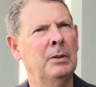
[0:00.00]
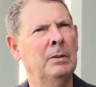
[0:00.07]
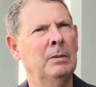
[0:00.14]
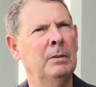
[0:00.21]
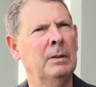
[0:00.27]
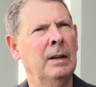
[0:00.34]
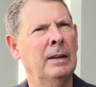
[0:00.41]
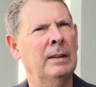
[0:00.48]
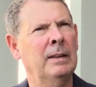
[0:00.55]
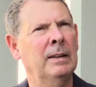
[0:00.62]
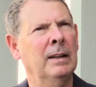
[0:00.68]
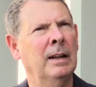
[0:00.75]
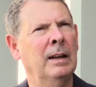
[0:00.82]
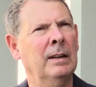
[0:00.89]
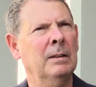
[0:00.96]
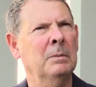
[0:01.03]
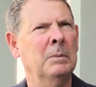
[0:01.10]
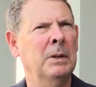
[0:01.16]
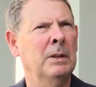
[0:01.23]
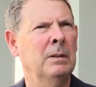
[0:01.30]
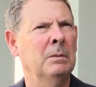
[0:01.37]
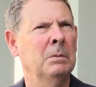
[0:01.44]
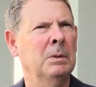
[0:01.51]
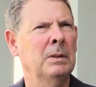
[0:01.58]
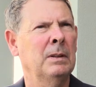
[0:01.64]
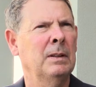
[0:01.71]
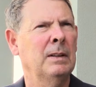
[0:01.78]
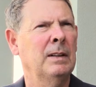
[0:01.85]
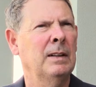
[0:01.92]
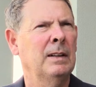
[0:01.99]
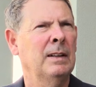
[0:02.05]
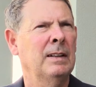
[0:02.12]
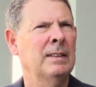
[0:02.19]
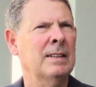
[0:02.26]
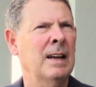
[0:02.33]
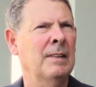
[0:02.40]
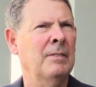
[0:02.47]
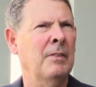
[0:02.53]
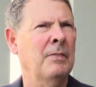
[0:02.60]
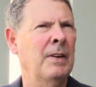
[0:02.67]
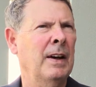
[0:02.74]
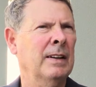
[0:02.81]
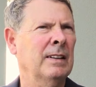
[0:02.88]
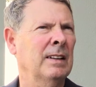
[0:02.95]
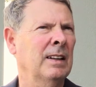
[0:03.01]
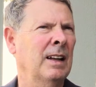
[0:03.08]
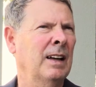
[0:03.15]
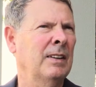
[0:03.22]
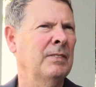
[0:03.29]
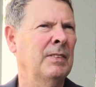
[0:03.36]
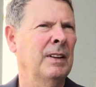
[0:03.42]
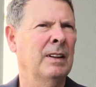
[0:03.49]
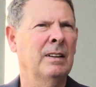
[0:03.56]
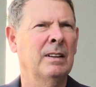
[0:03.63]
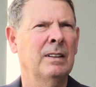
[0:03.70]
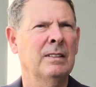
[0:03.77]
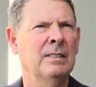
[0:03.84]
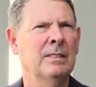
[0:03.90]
and I didn't like them either. But it's kind of a fact of life nowadays.